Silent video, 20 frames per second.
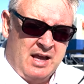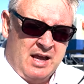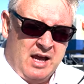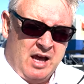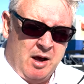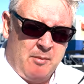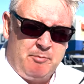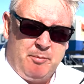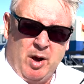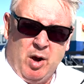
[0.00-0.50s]

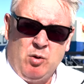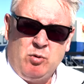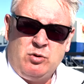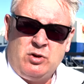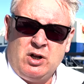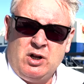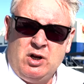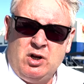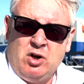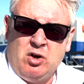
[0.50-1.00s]
a boat
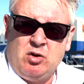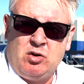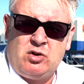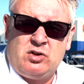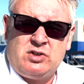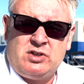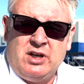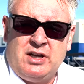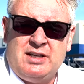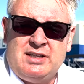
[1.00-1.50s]
that
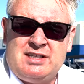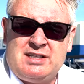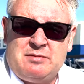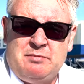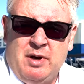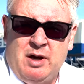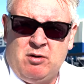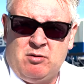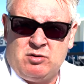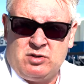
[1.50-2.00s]
looks and
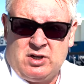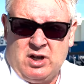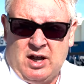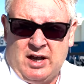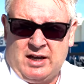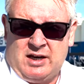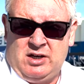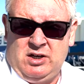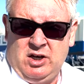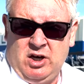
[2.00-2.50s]
smells
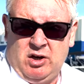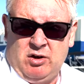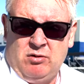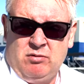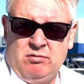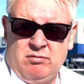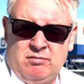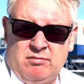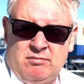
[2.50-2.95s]
like new